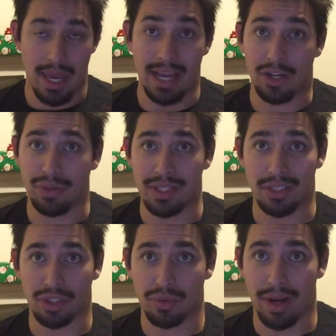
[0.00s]
increase
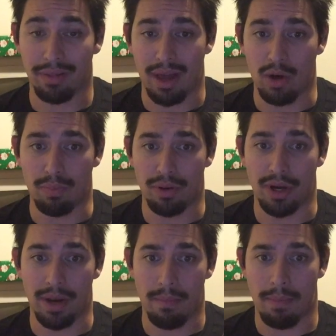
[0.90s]
their strength
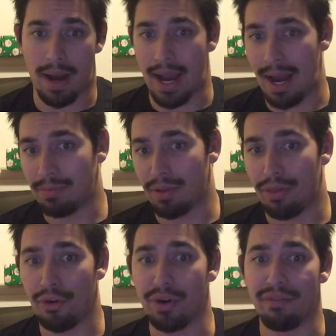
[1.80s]
output by up to
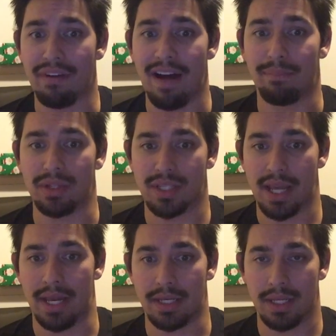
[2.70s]

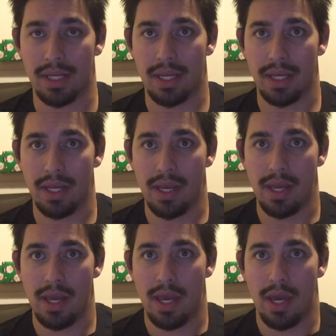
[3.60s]
35%,
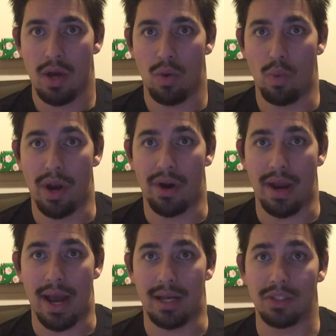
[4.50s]

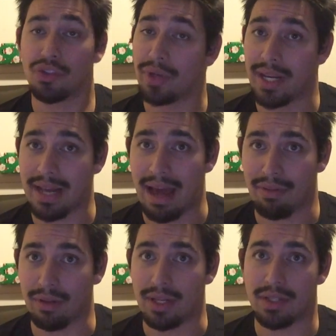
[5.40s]
whereas trained
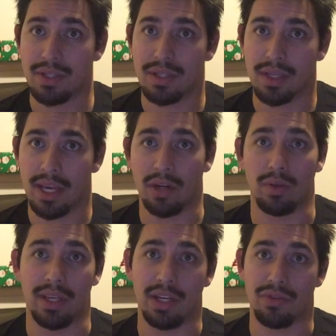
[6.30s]
athletes can
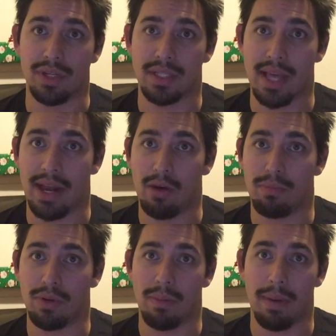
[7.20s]
only increase that
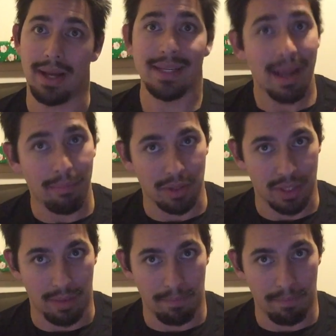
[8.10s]
output by 10%.